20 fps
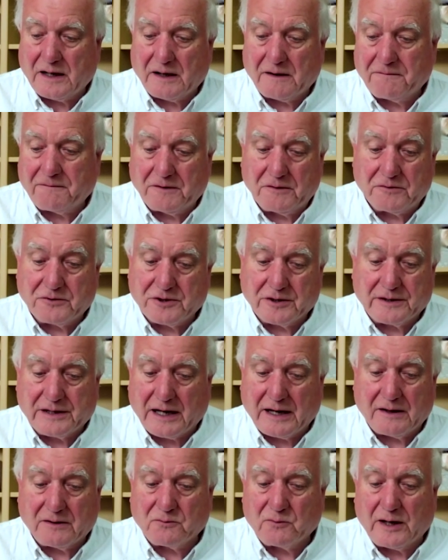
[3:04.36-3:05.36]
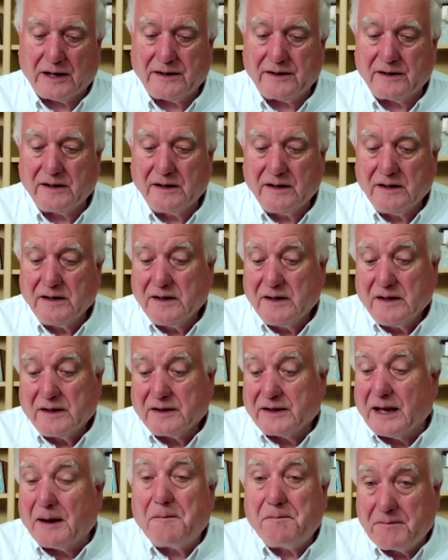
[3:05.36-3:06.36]
a future date when
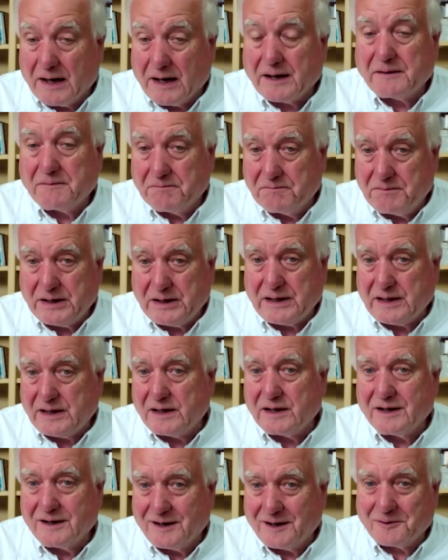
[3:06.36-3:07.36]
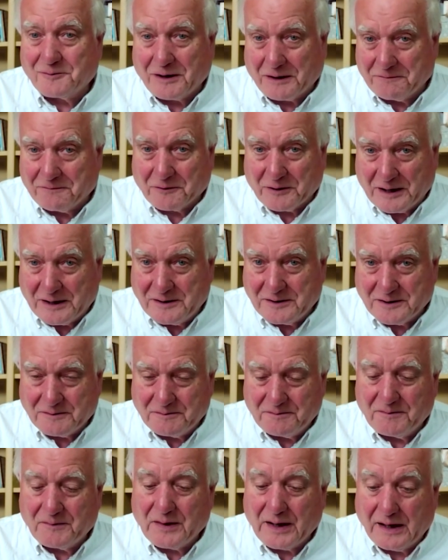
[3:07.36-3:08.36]
there might be a
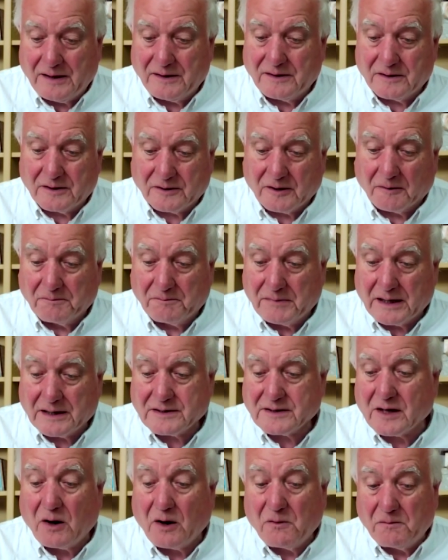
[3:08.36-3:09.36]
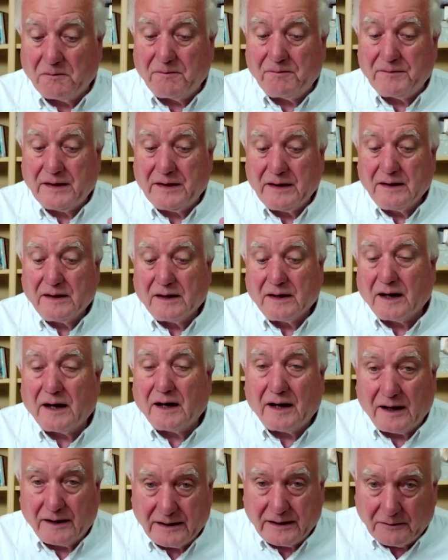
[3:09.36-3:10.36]
referendum in the Donbass. Oh,
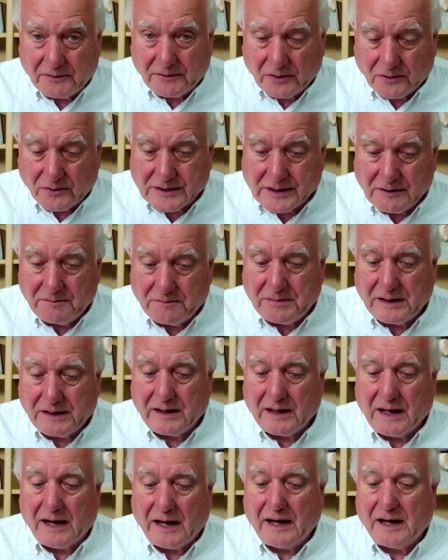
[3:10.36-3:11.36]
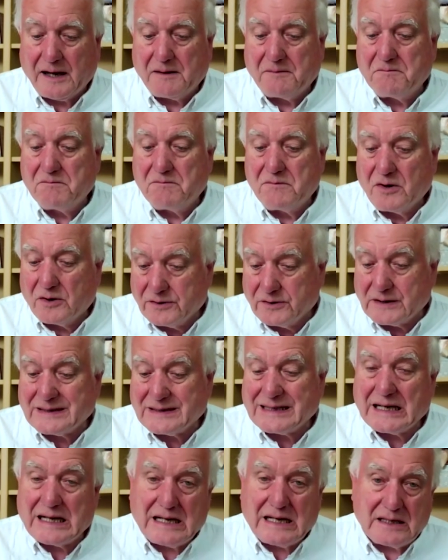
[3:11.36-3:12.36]
and there would also be a
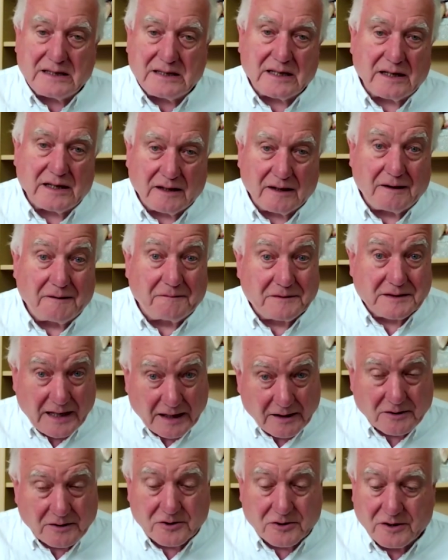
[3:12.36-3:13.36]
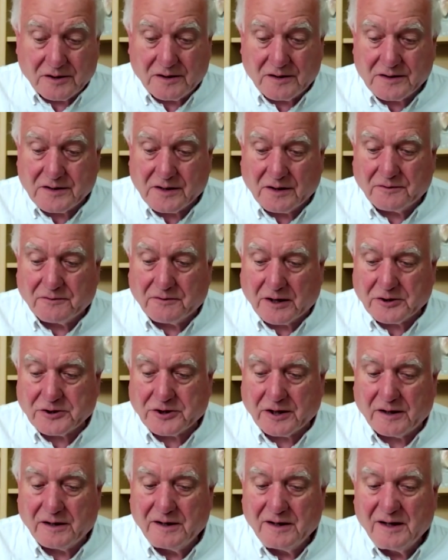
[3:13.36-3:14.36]
modest easing of sanctions on
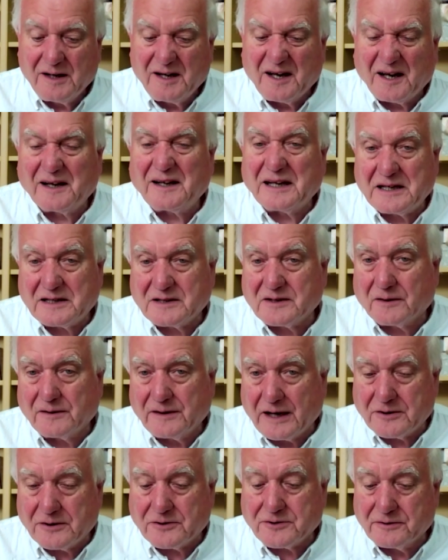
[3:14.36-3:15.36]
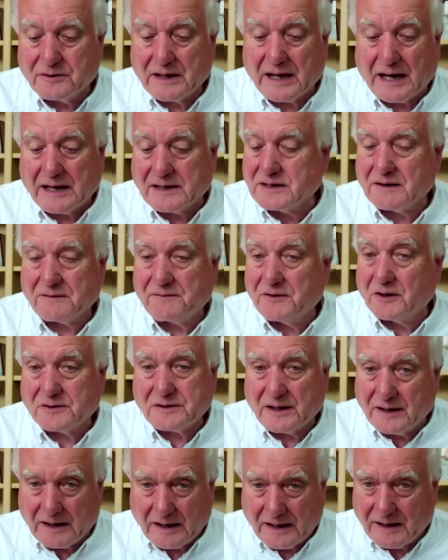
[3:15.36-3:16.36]
Russia, at least on natural gas, if not
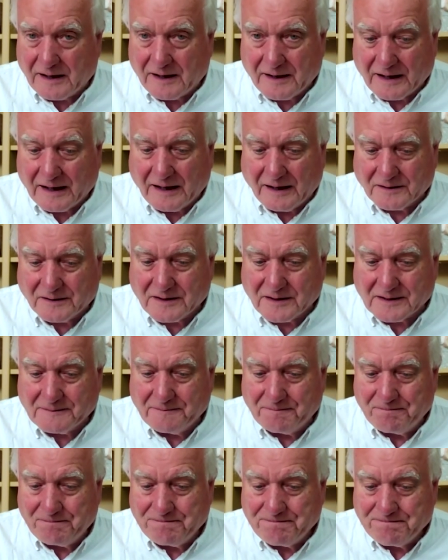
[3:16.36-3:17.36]
on anything else.